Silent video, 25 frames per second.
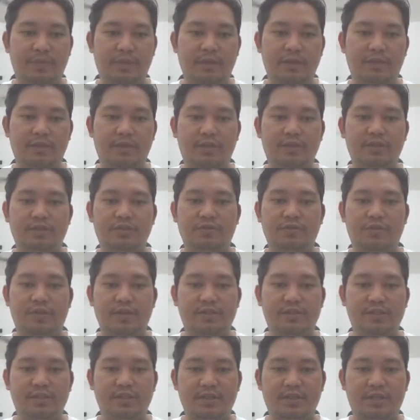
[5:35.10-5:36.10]
then the
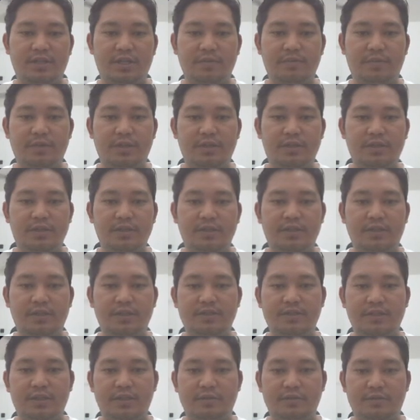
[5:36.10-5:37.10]
situation come under
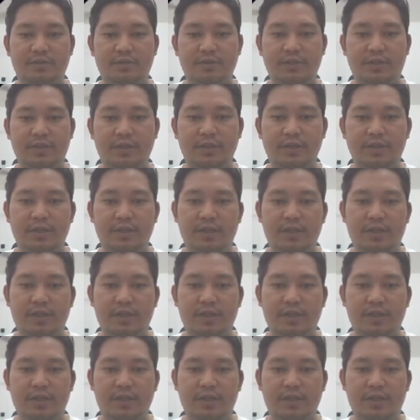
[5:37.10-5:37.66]
this category.